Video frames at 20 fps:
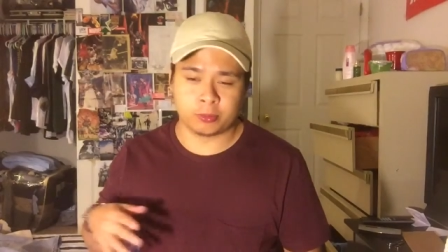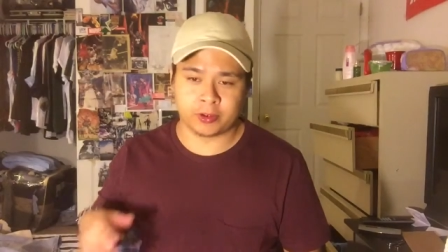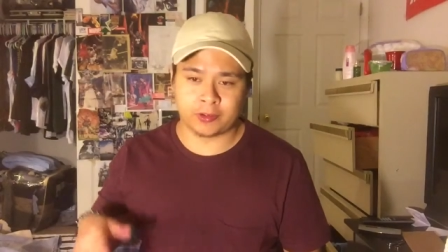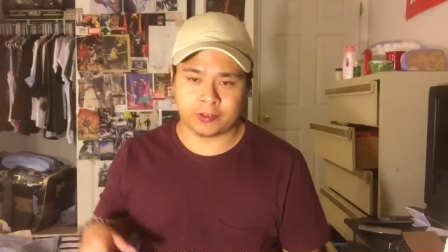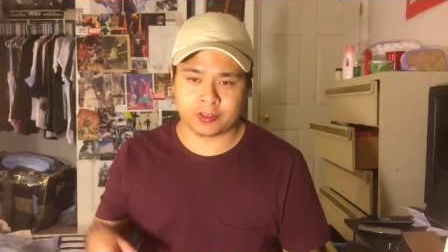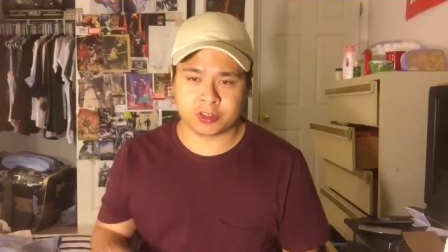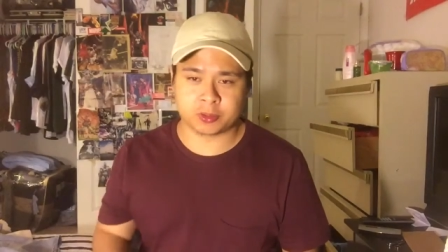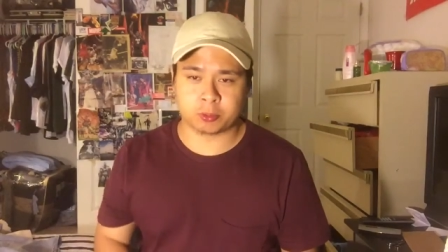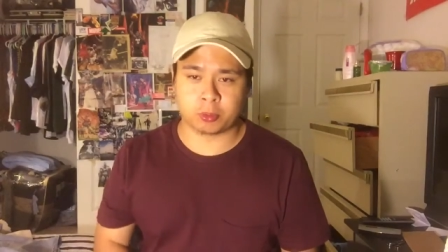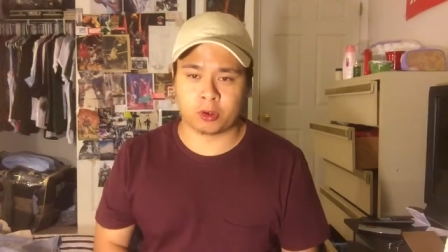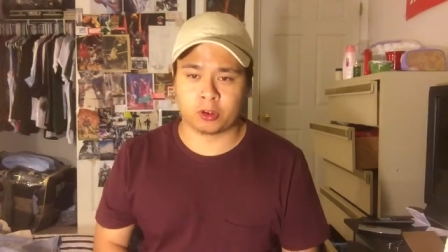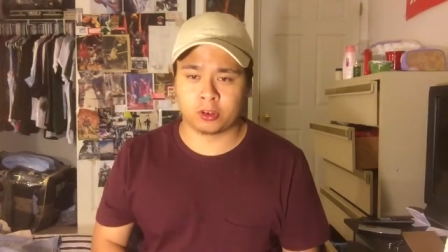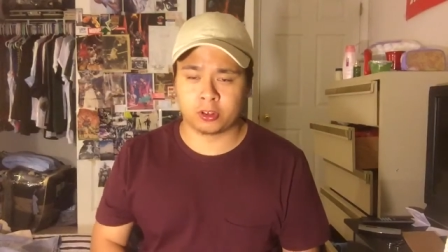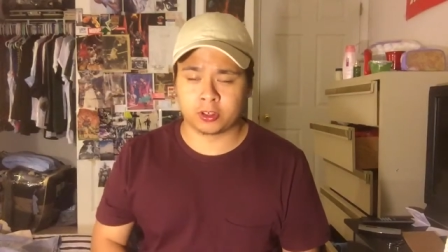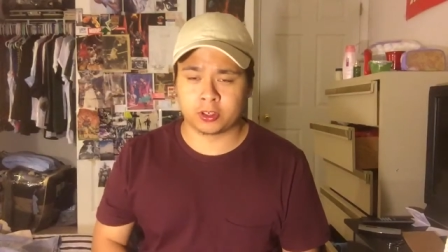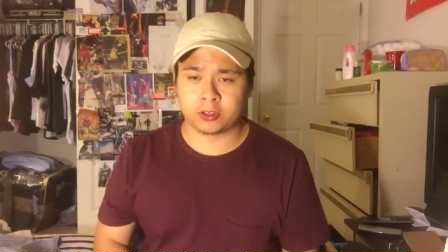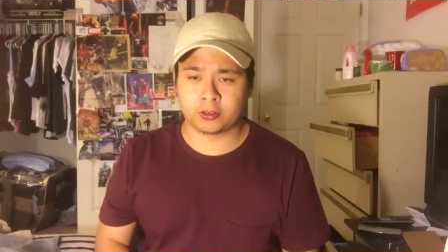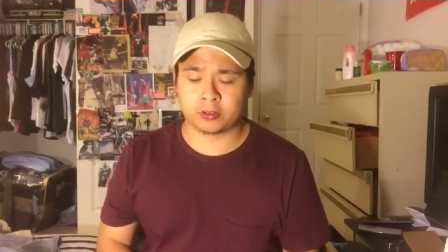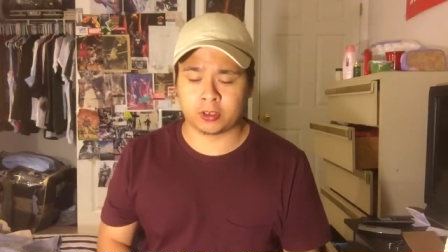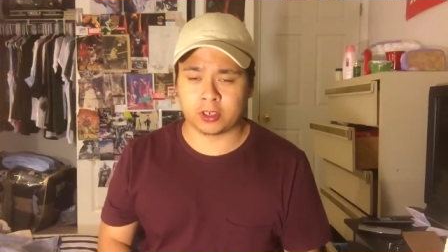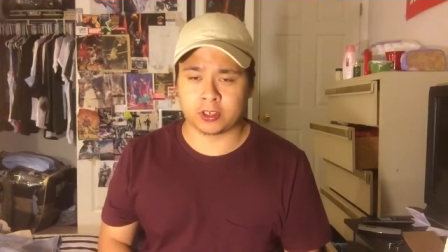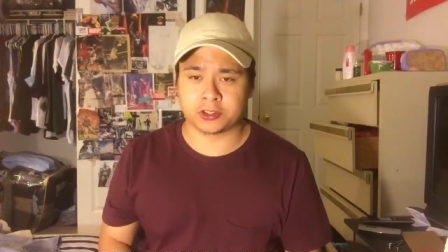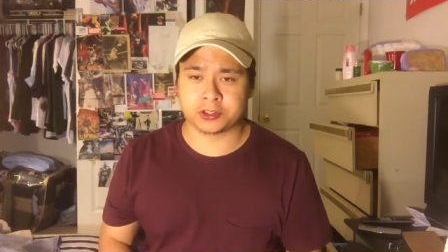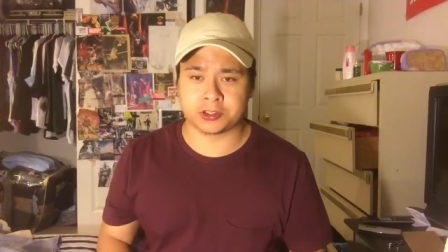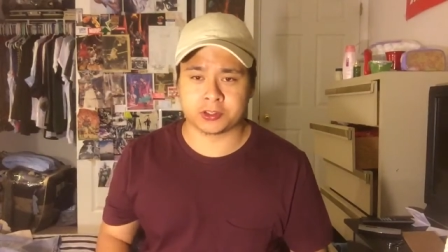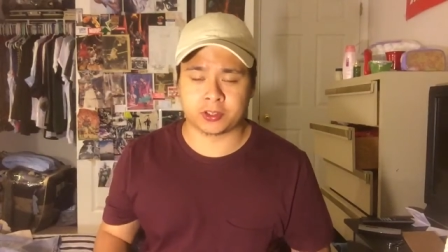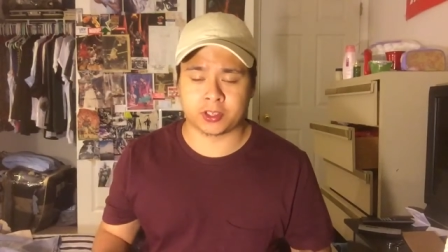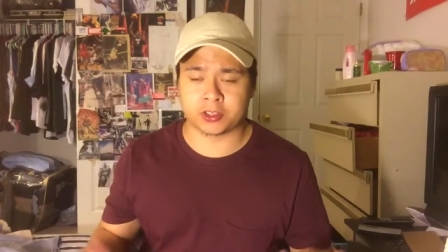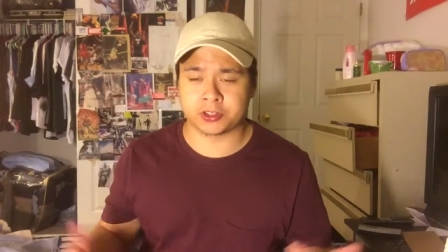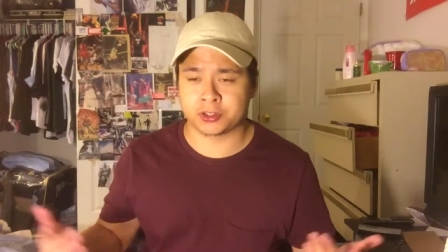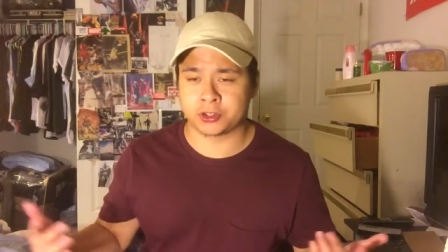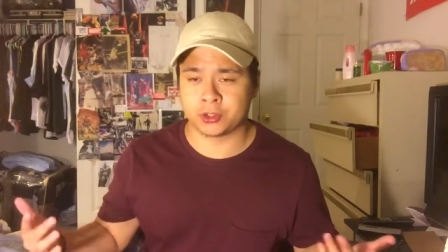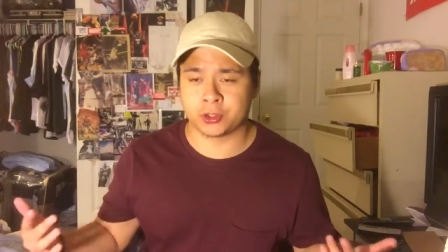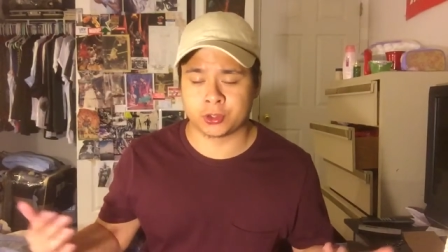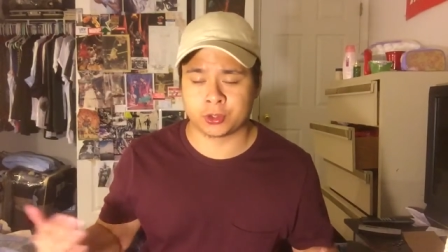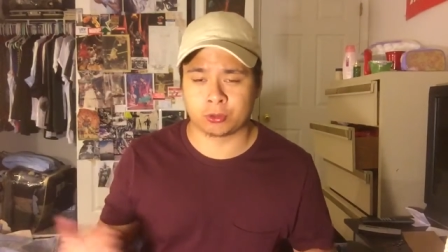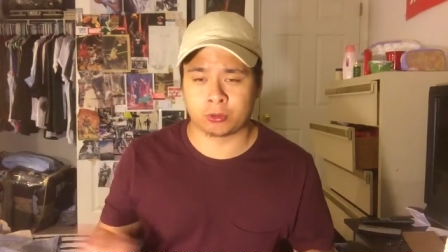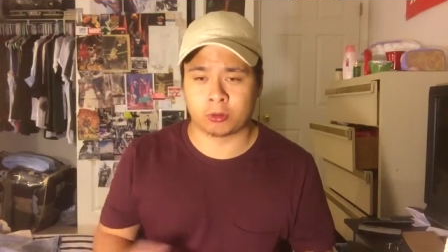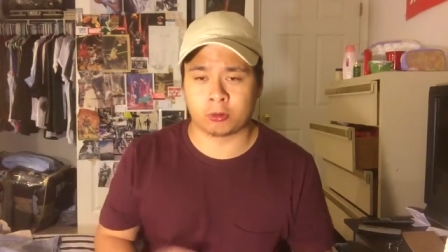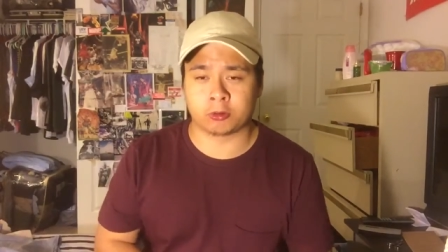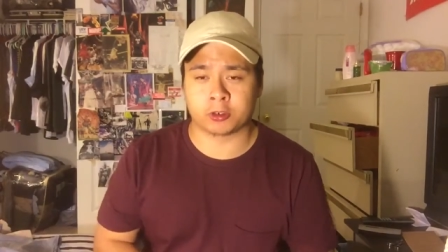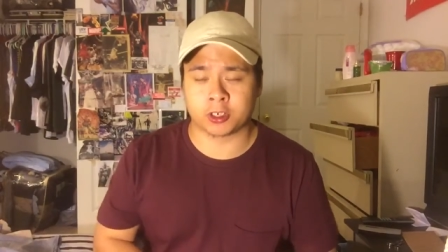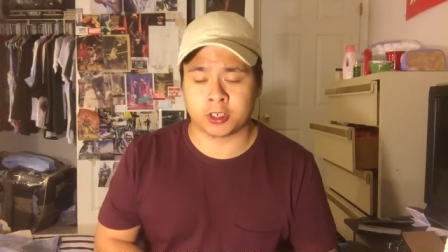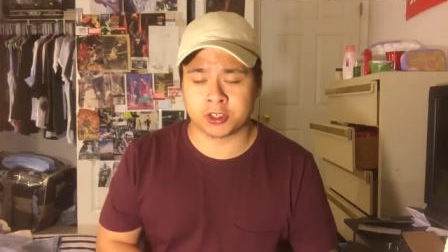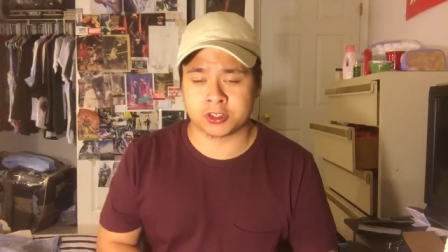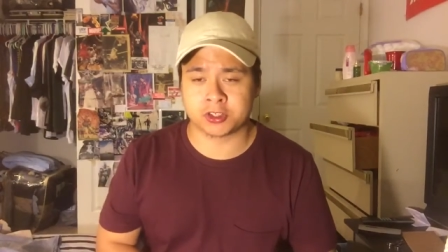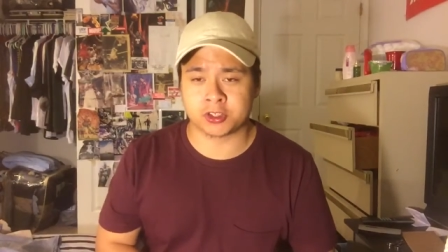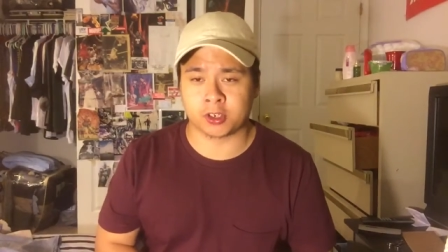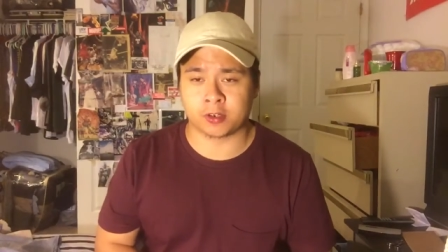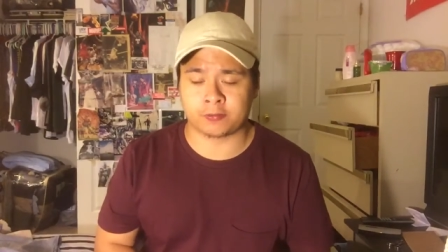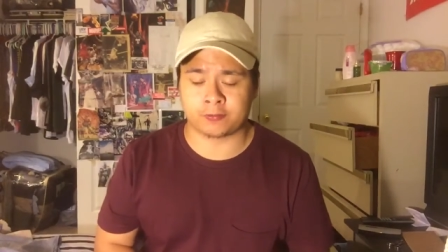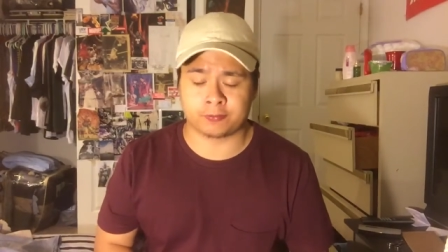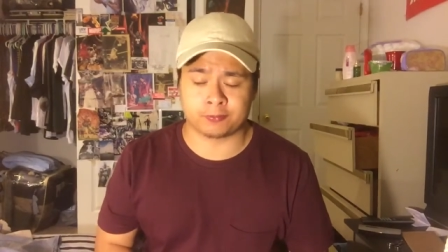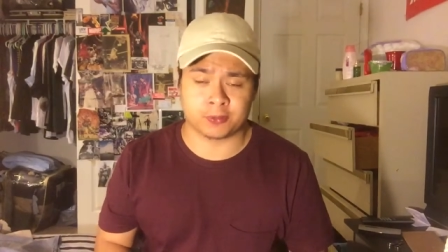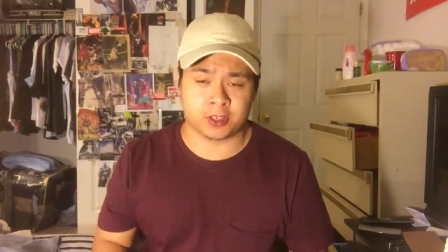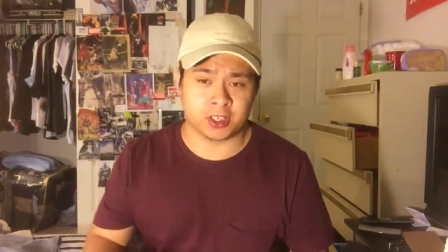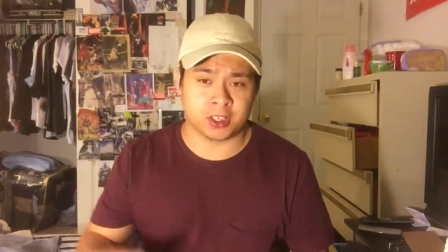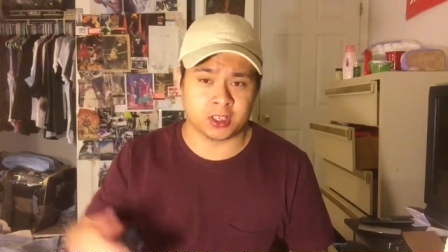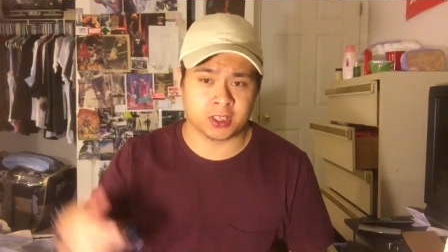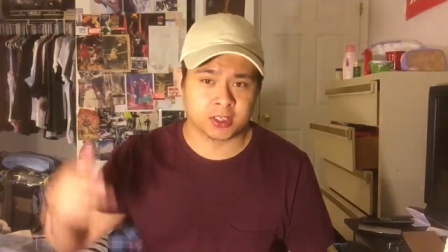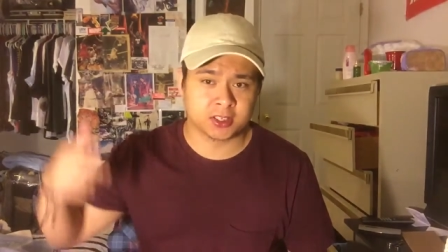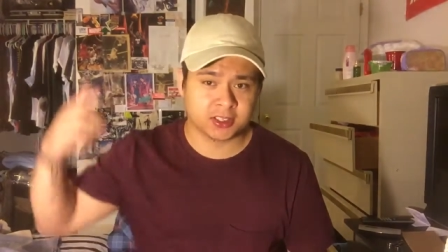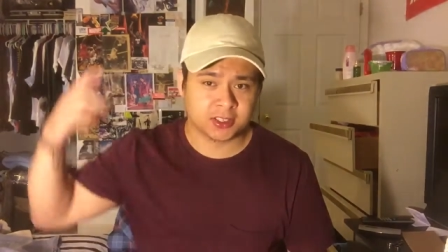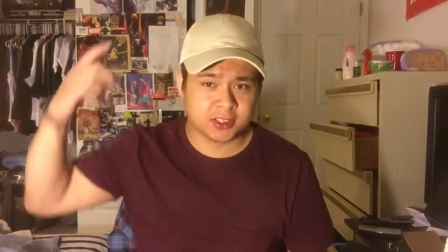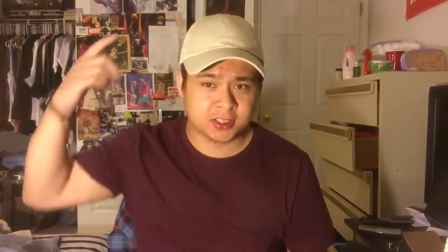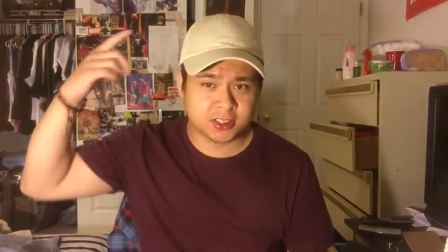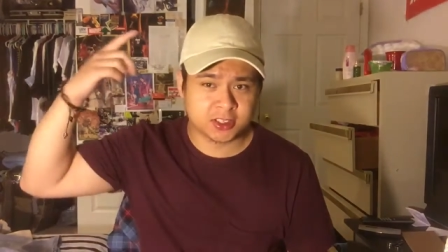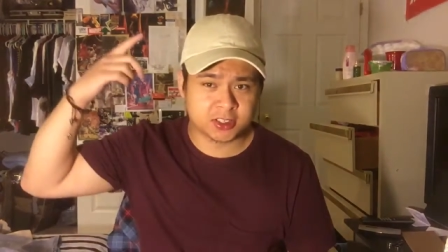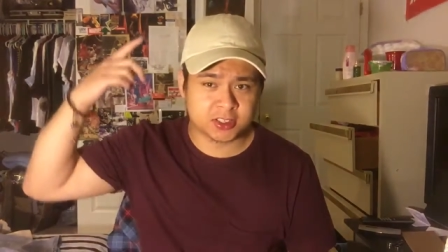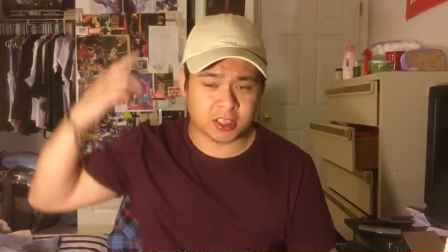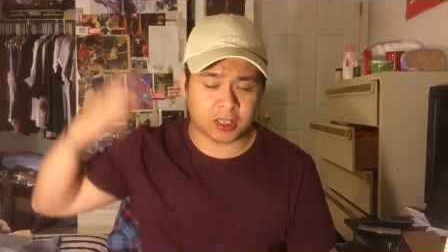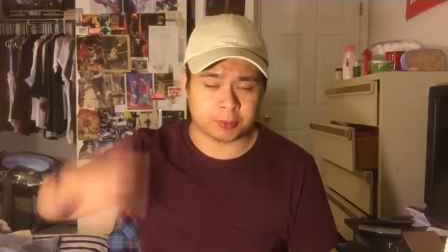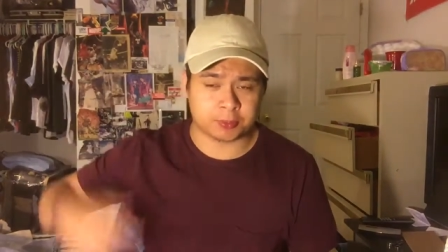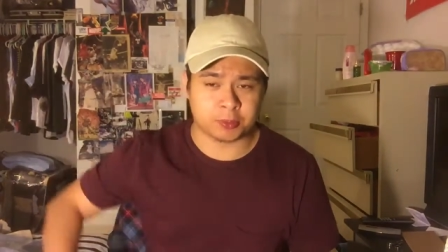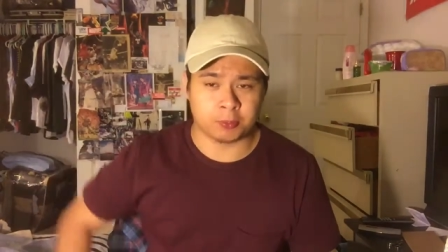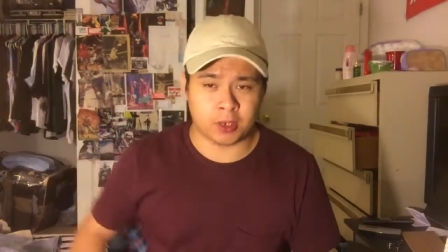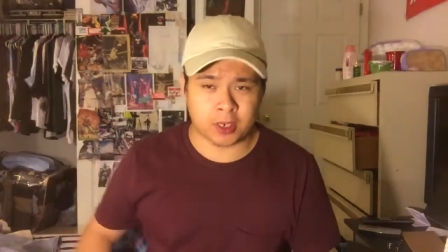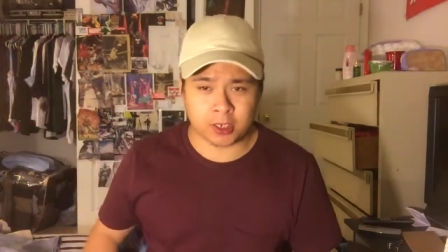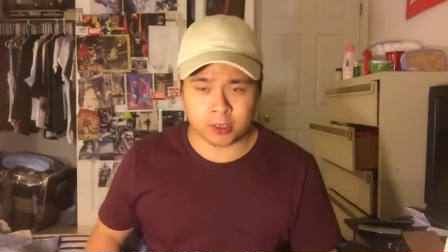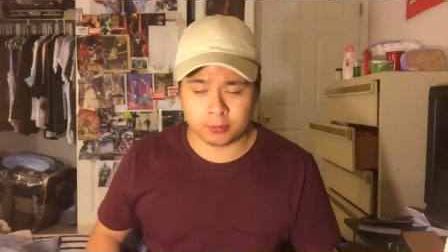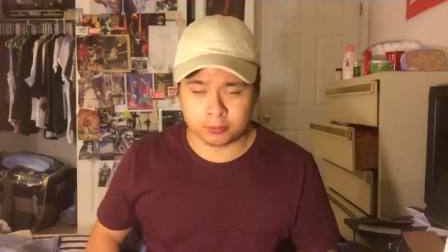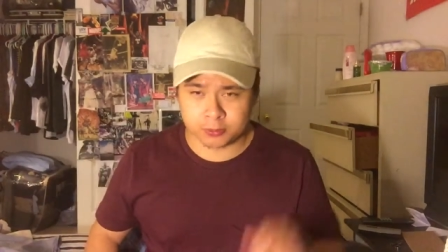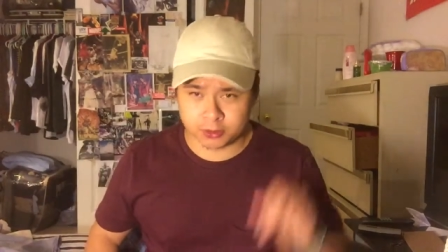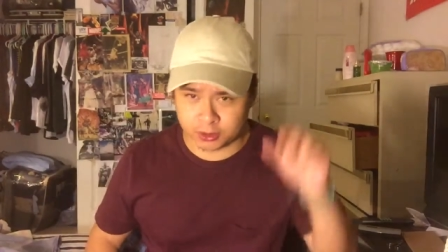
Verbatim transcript: bit of a spoiler, as, as usual, we're going to start from the top to bottom.